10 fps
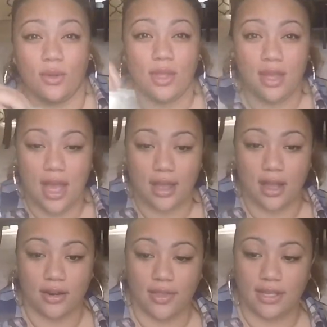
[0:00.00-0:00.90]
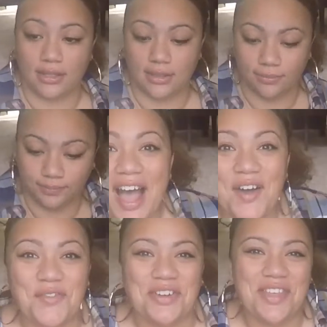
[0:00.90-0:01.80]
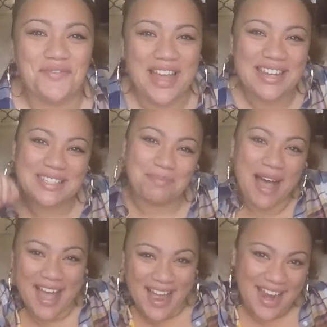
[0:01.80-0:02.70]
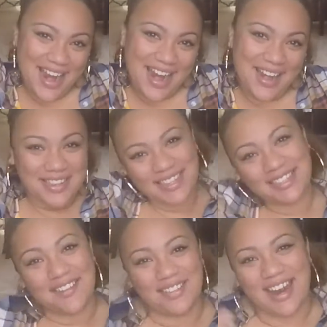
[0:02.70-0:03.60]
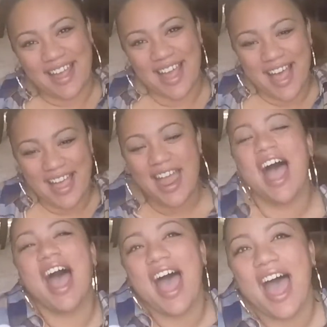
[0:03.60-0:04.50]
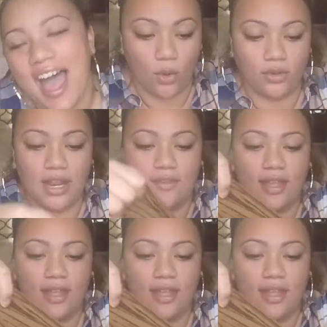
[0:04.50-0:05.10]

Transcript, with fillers: so I got her these. Now for the funnest part, the stuff that I got. At Old